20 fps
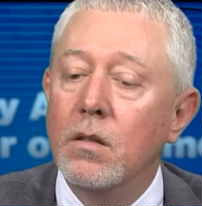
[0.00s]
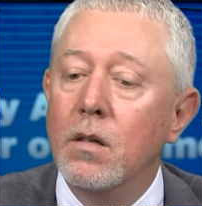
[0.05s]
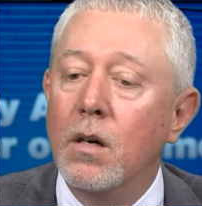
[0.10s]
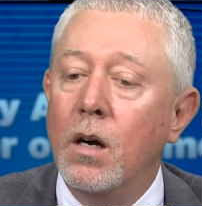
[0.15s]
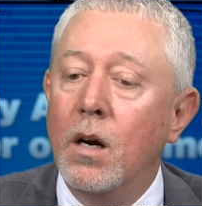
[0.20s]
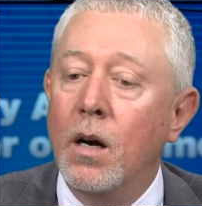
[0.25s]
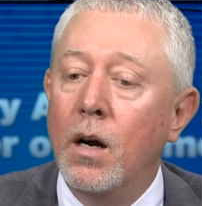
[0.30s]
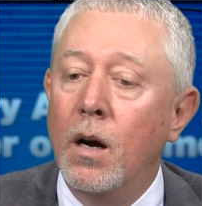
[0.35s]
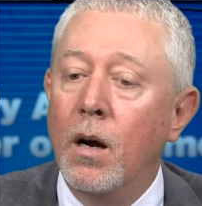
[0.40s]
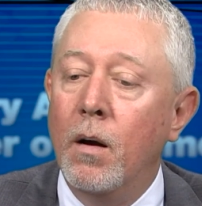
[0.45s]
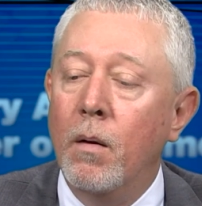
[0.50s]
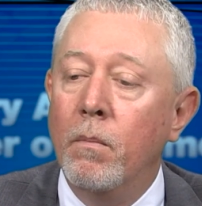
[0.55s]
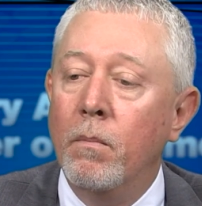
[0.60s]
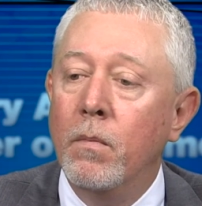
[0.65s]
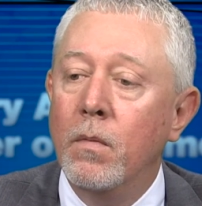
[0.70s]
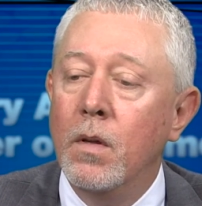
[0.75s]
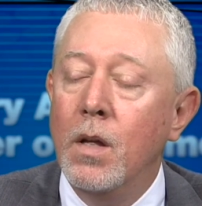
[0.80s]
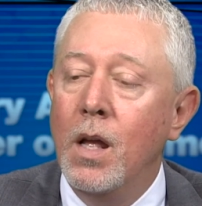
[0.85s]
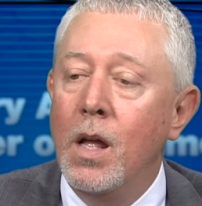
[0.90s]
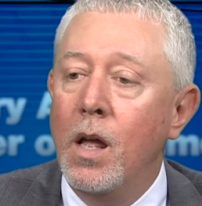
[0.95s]

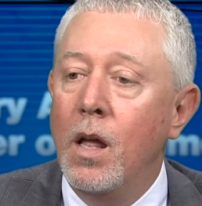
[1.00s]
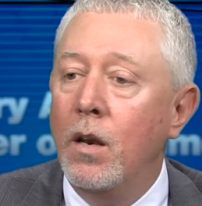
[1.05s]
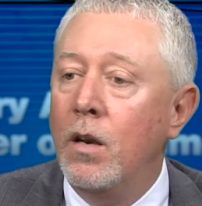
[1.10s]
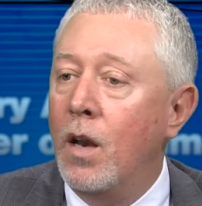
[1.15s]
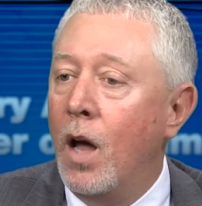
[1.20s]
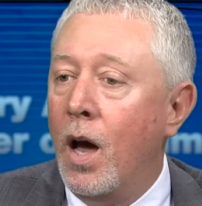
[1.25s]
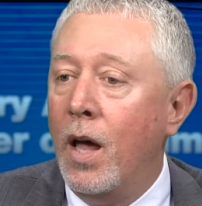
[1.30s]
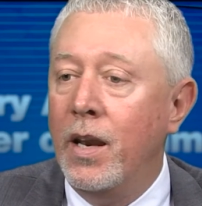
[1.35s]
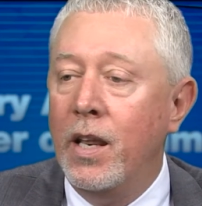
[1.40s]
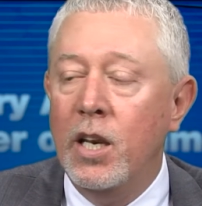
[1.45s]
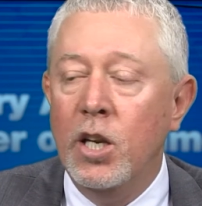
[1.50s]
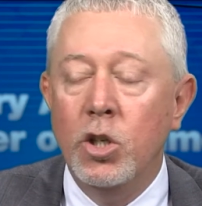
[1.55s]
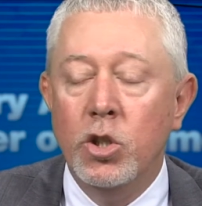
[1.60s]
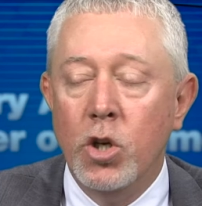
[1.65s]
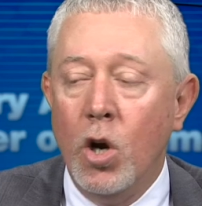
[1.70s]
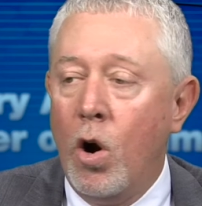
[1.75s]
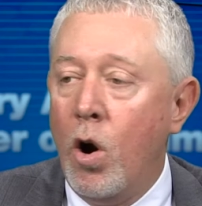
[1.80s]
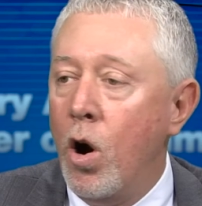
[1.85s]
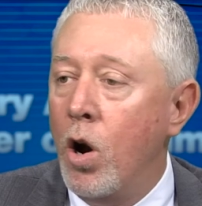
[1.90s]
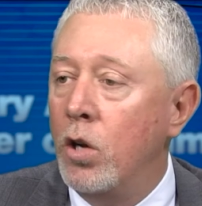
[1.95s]
Mm-hmm. Not any
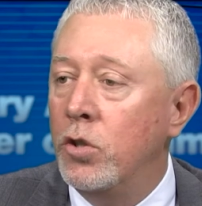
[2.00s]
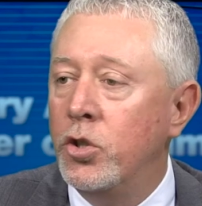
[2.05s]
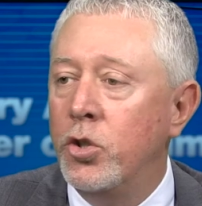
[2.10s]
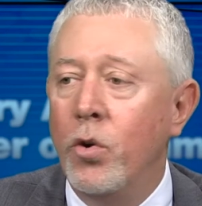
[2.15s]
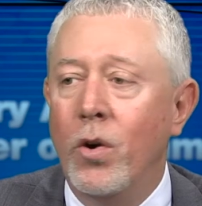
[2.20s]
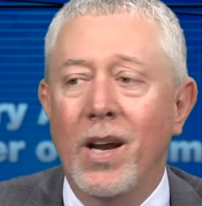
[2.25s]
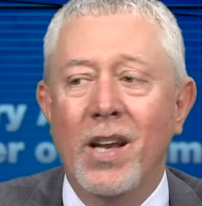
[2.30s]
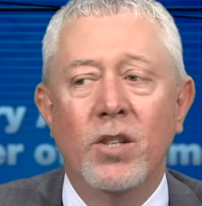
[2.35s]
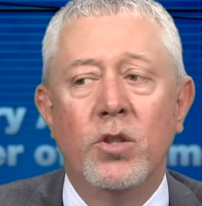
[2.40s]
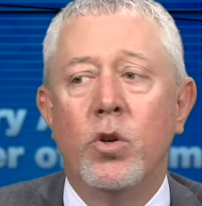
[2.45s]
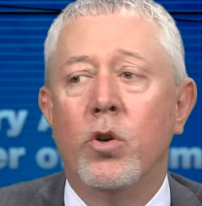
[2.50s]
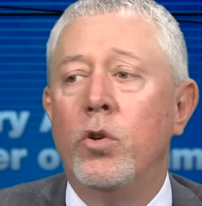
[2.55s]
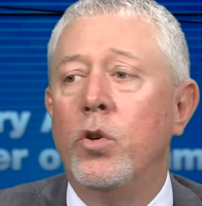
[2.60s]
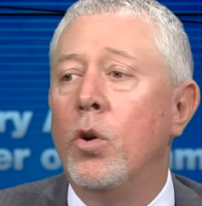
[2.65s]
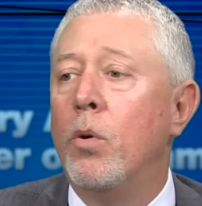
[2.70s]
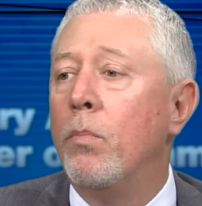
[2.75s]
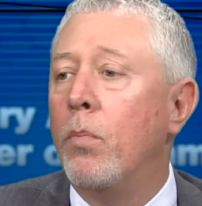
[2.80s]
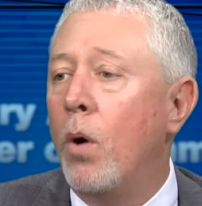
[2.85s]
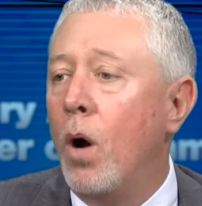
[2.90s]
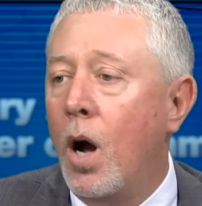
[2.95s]
charge to enter
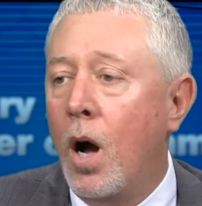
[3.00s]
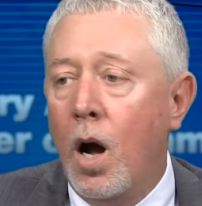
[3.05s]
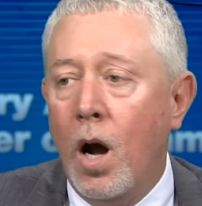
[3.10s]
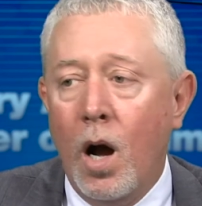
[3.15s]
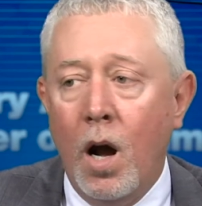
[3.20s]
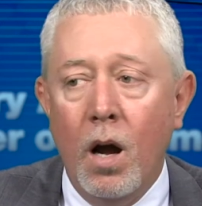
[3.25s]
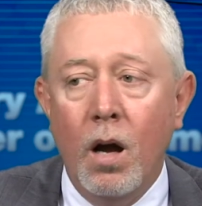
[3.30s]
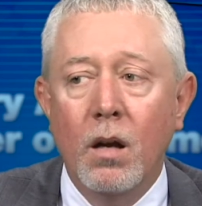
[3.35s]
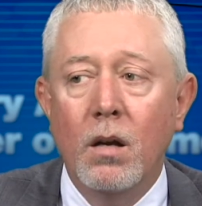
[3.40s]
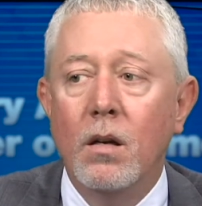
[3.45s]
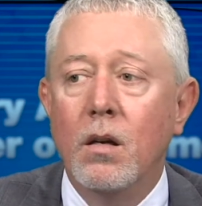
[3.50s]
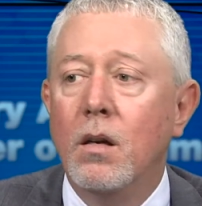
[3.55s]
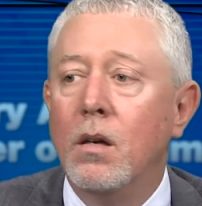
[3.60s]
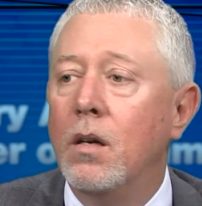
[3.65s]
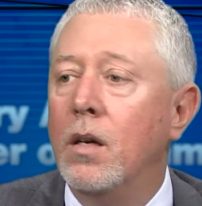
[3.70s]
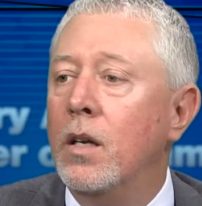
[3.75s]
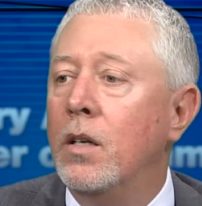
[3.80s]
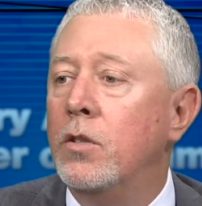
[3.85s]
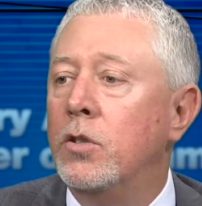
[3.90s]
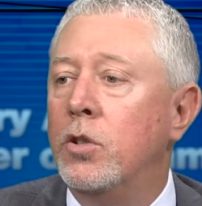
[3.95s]
your bra
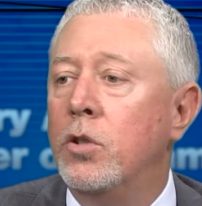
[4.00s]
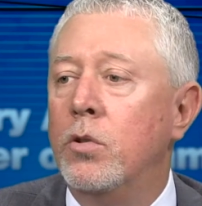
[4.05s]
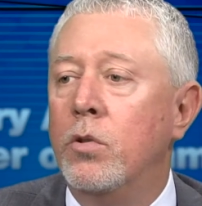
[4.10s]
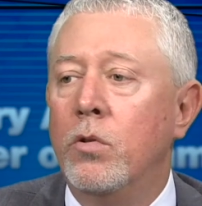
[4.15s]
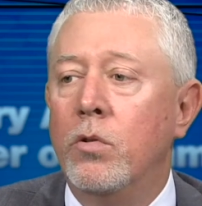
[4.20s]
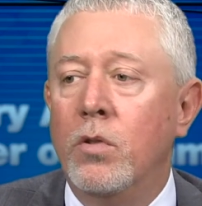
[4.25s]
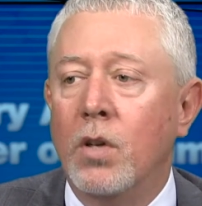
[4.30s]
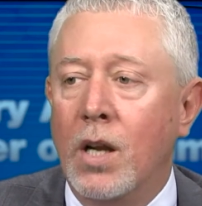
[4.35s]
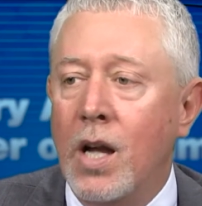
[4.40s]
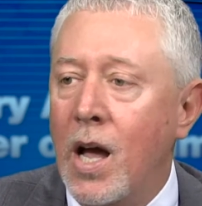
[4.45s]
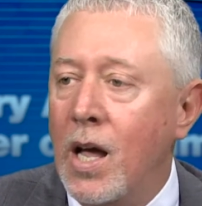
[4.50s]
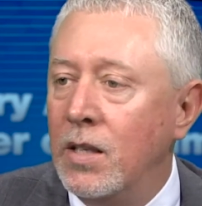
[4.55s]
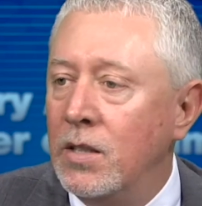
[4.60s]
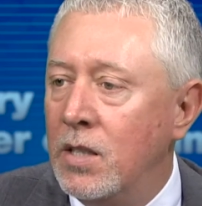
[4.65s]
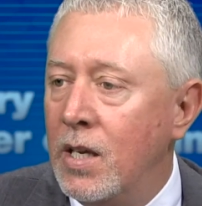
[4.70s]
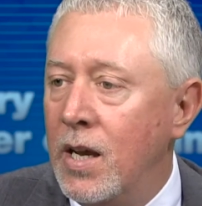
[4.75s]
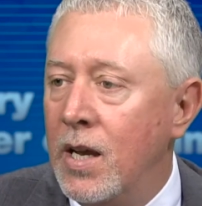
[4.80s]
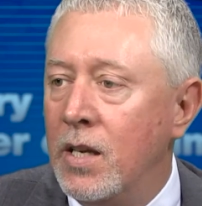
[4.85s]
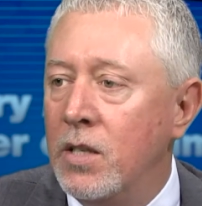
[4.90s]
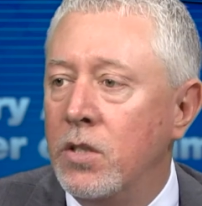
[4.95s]
into the
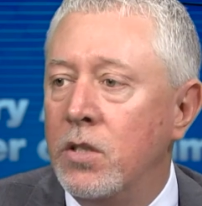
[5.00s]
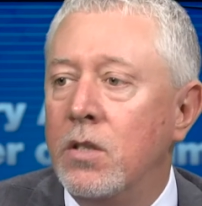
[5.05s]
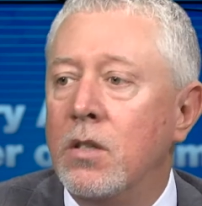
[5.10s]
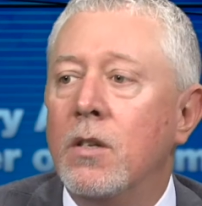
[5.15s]
contest.